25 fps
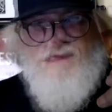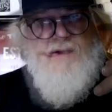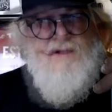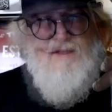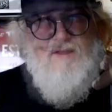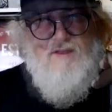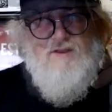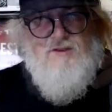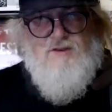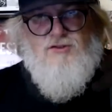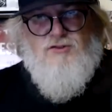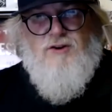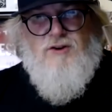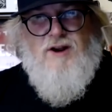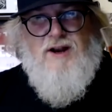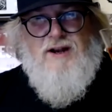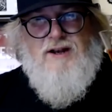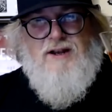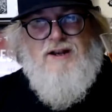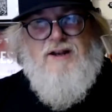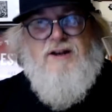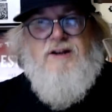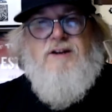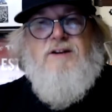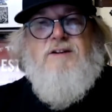This right
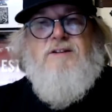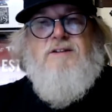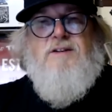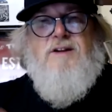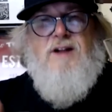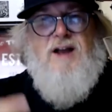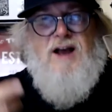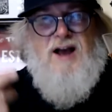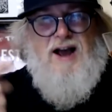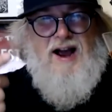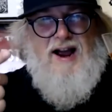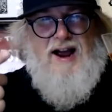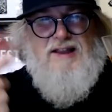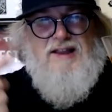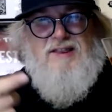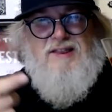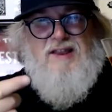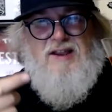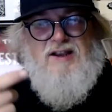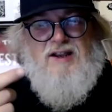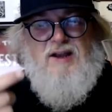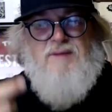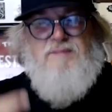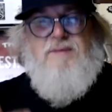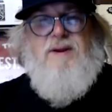here, I
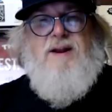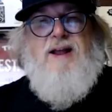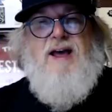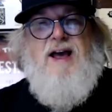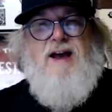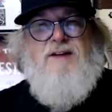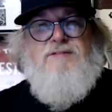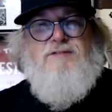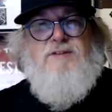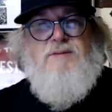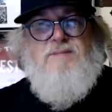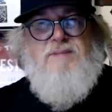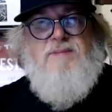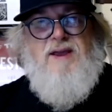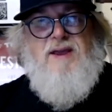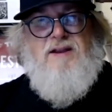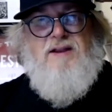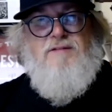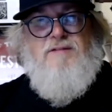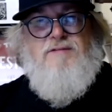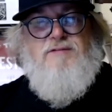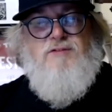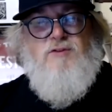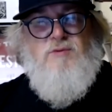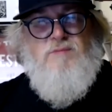think I'm going to have to make
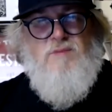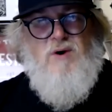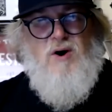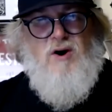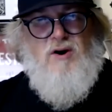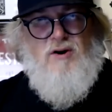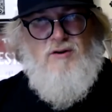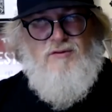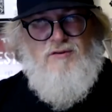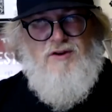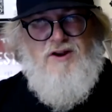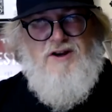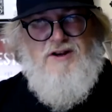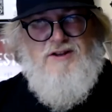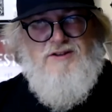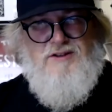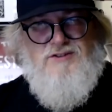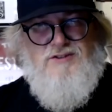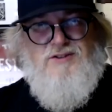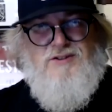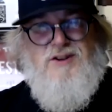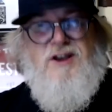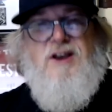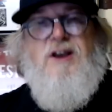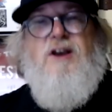a few
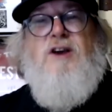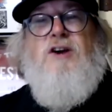margaritas